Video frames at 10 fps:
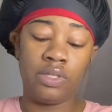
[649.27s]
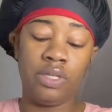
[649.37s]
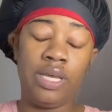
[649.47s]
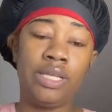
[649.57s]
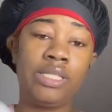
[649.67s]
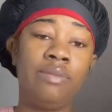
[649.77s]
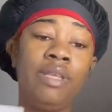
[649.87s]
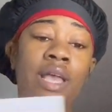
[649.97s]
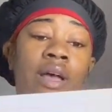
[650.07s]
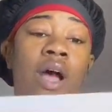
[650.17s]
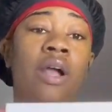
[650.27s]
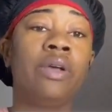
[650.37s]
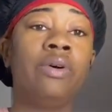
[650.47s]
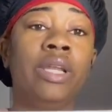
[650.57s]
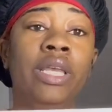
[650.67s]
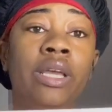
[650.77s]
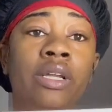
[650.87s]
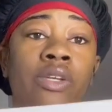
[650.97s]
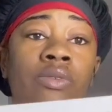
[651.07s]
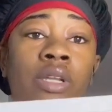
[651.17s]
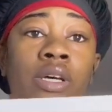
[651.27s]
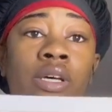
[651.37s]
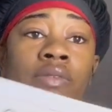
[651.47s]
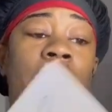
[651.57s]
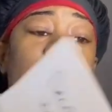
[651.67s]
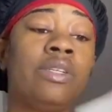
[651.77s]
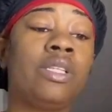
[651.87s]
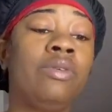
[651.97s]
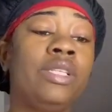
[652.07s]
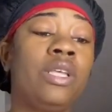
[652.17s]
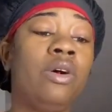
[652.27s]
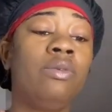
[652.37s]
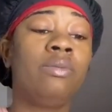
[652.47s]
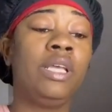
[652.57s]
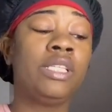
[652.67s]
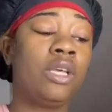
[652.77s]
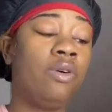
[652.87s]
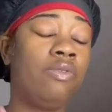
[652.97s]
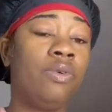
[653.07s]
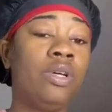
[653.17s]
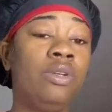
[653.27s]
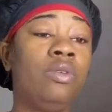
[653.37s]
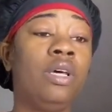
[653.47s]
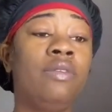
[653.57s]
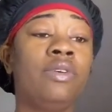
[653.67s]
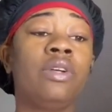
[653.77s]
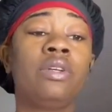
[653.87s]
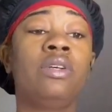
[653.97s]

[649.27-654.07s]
Yeah, some of y'all are going to get a new love here. So it's hope for a new lover.